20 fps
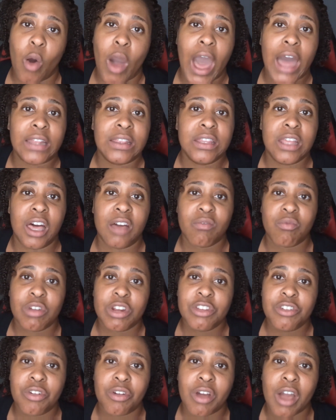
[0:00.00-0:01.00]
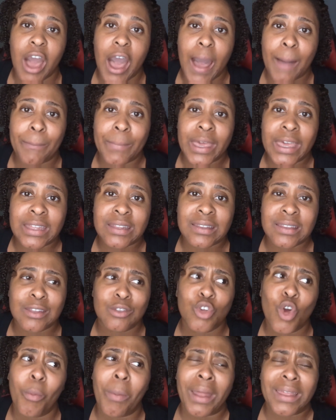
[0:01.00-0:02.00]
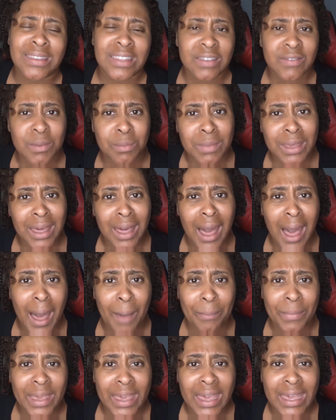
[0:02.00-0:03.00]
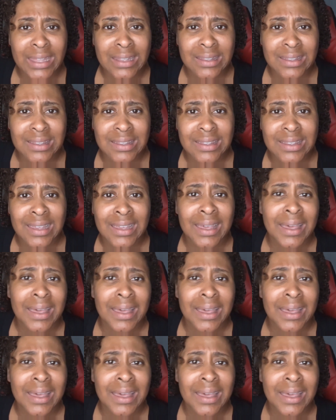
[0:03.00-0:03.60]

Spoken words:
I love reading your comments and nobody's leaving me comments.